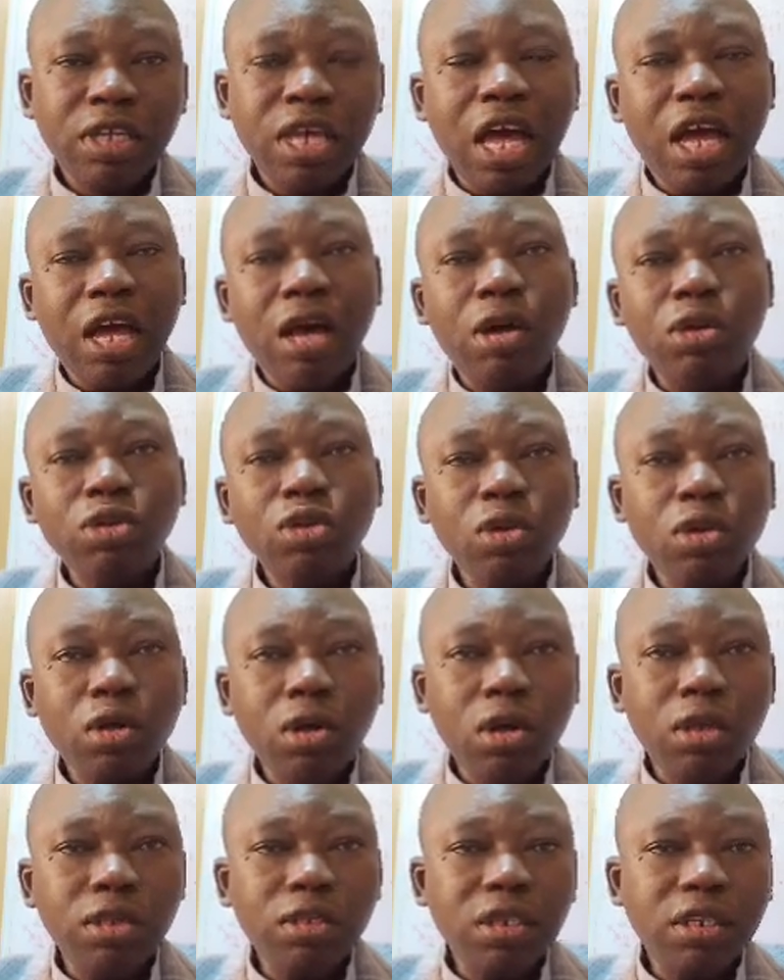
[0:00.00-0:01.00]
I can also
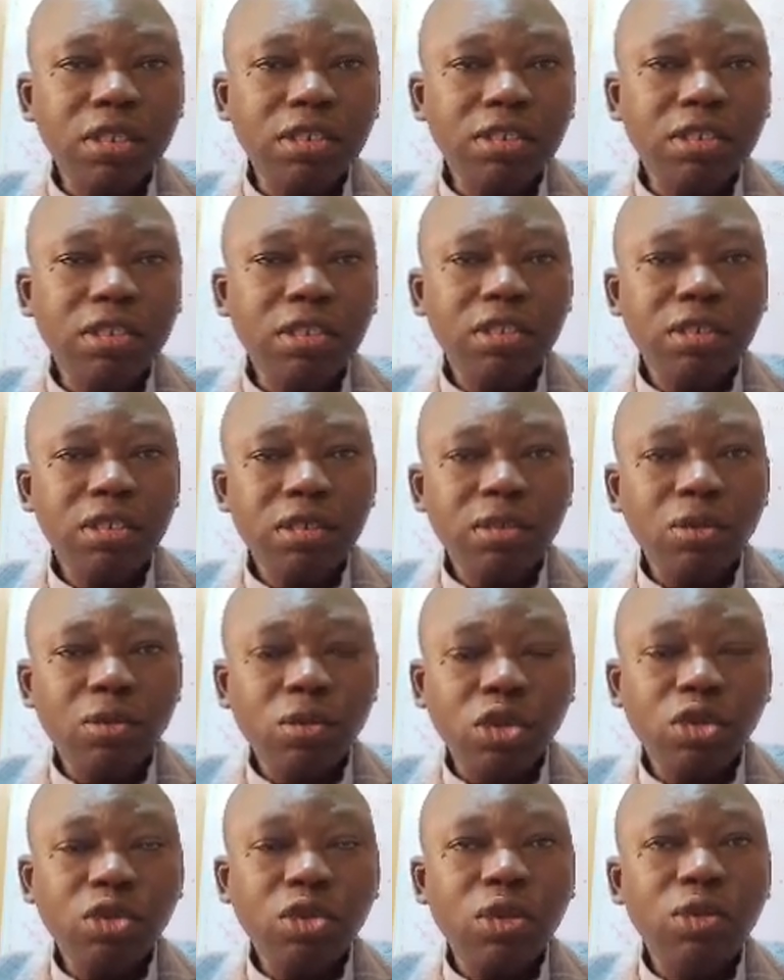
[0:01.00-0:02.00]
call this
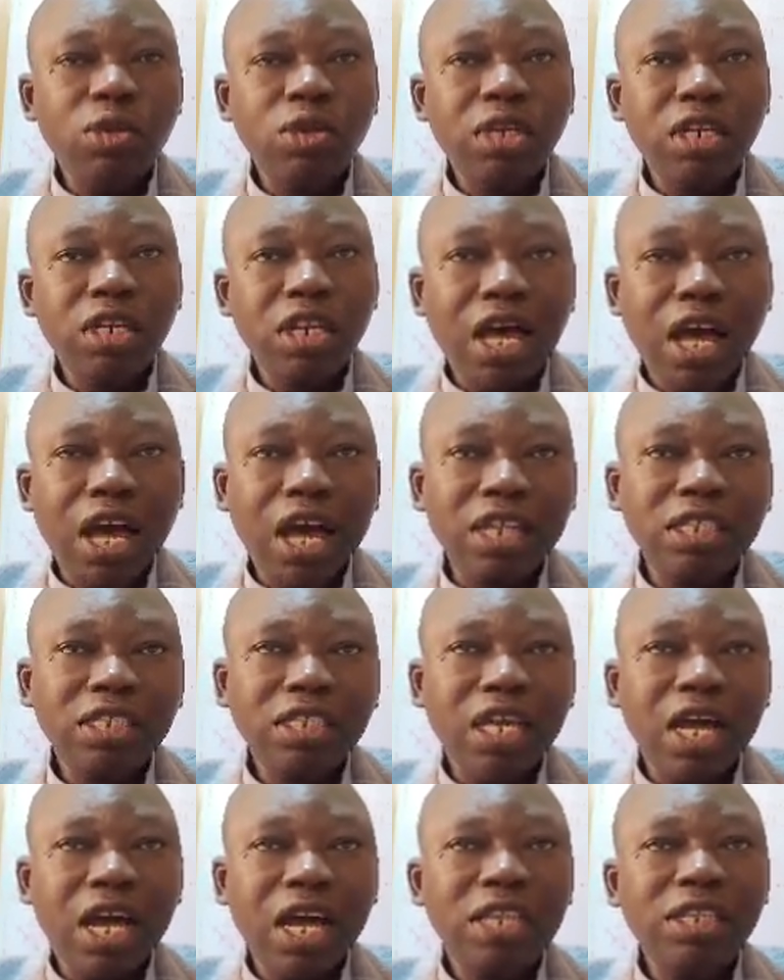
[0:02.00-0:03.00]
what we're looking
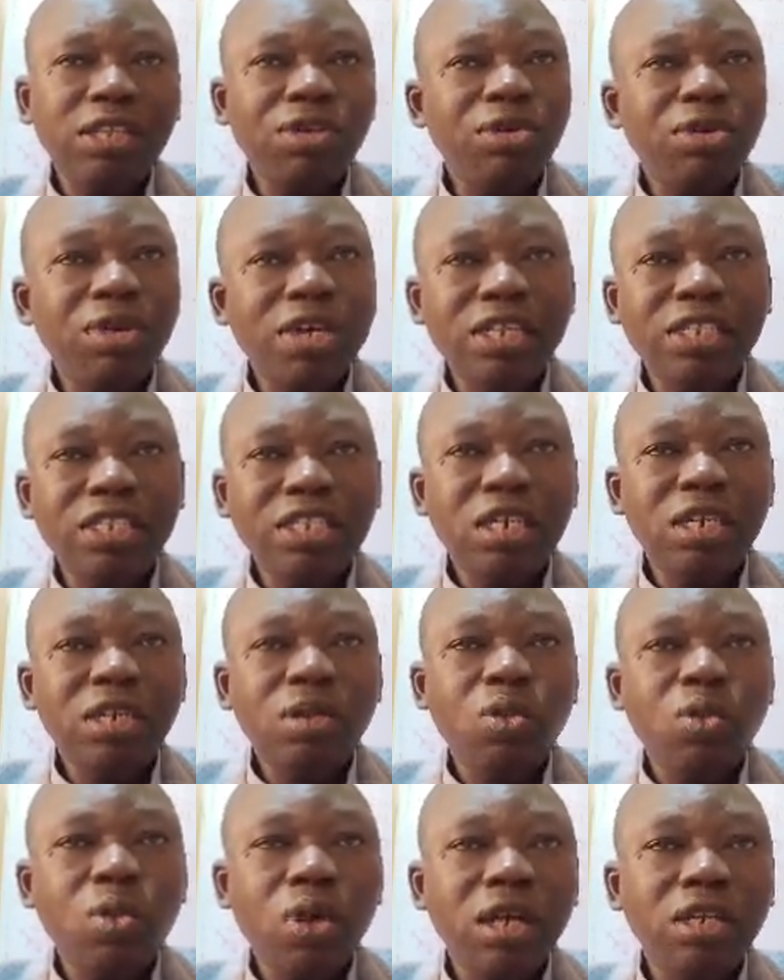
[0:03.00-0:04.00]
at
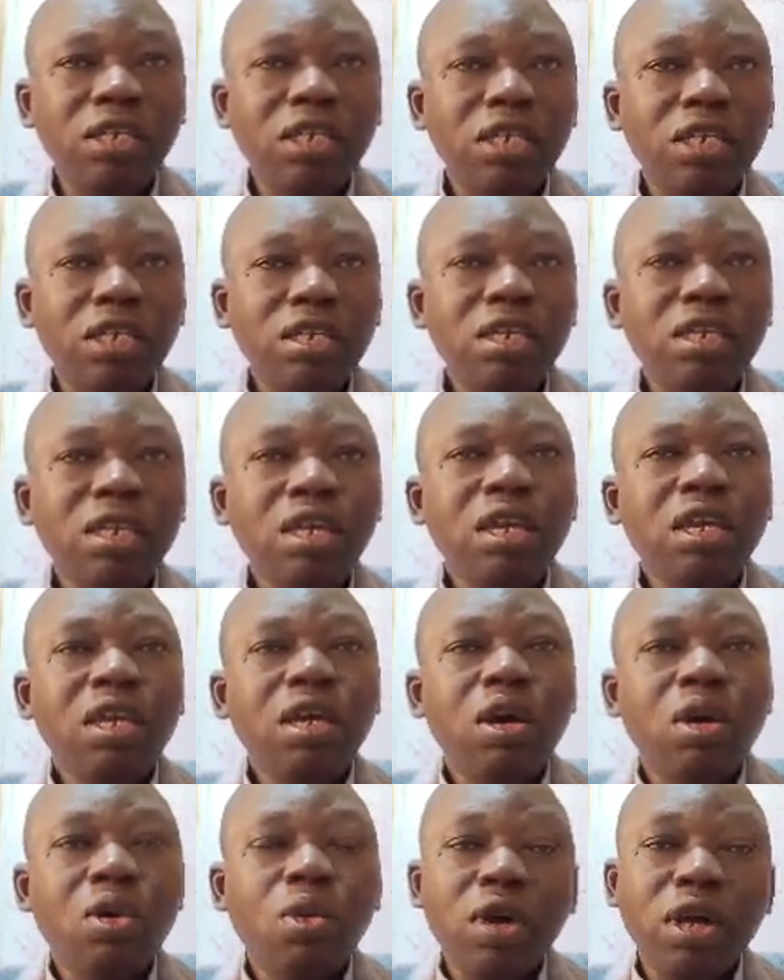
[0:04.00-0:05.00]
raising wealthy
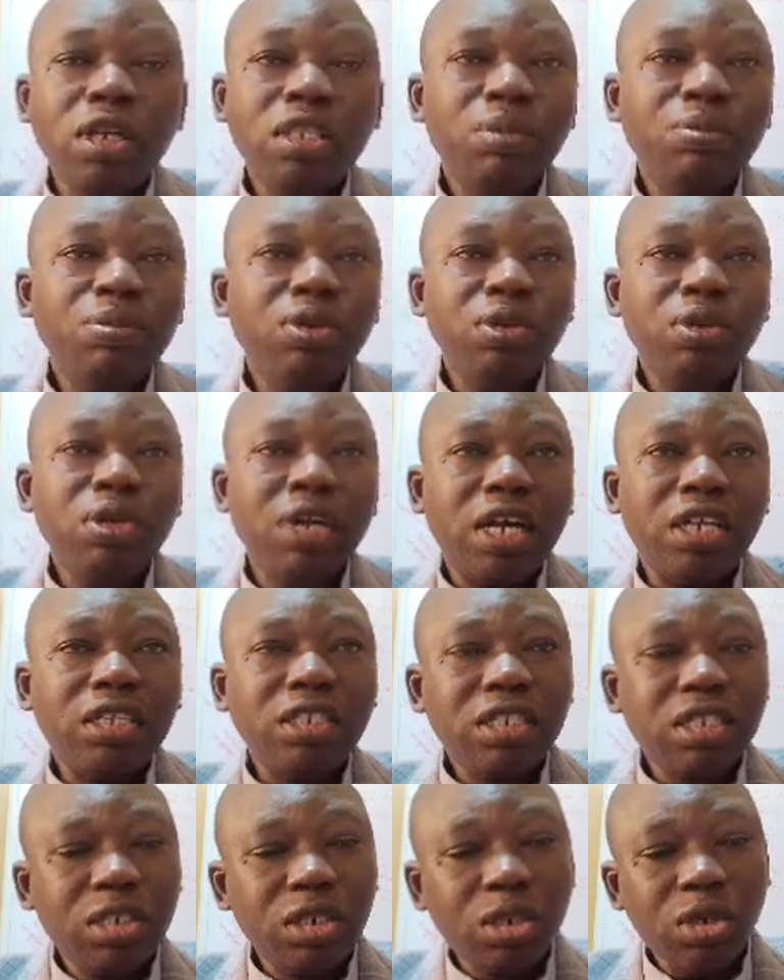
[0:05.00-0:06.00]
wealth
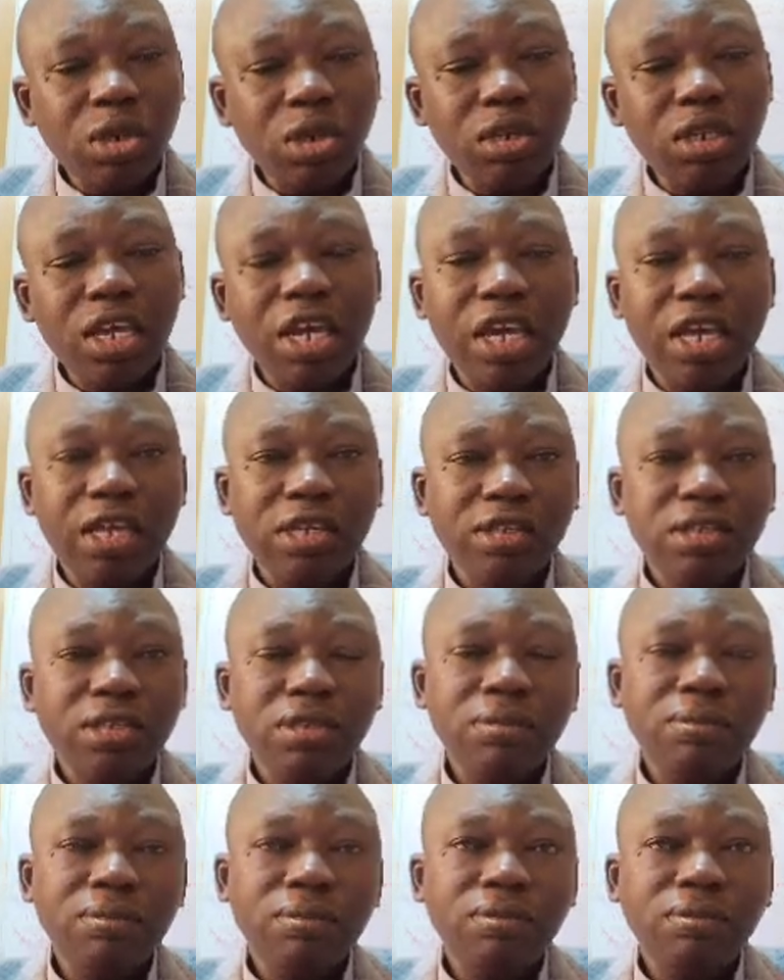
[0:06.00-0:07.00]
builders, not
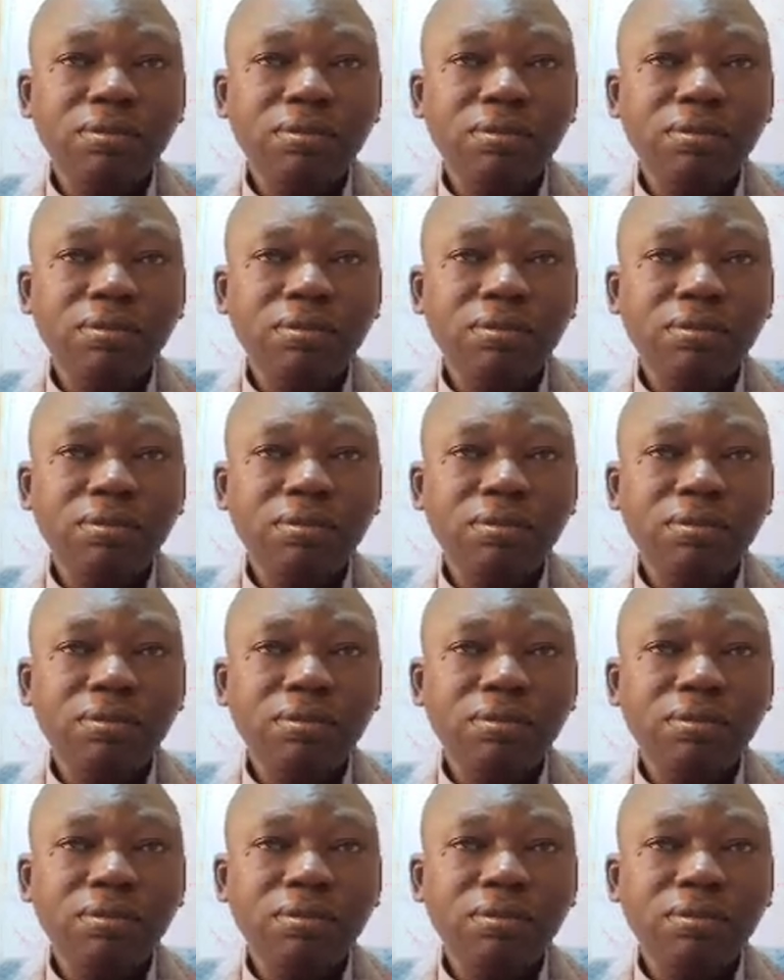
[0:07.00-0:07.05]
heirs,